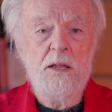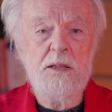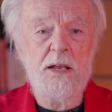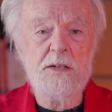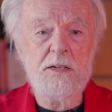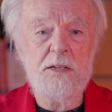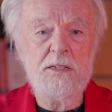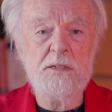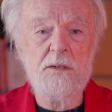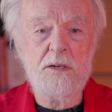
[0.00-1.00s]
that at
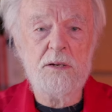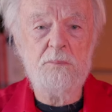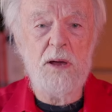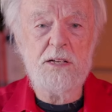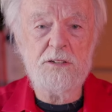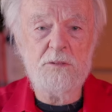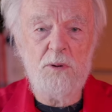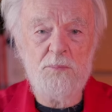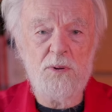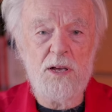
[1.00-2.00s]
least the mass of the
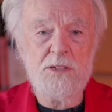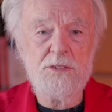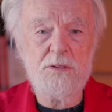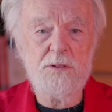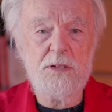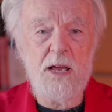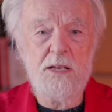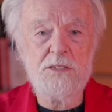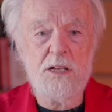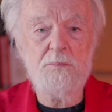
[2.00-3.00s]
population could
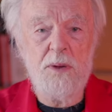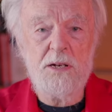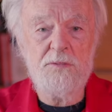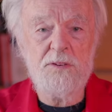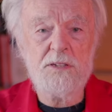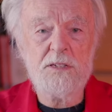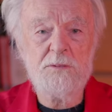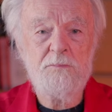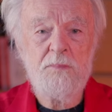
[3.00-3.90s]
gain some benefits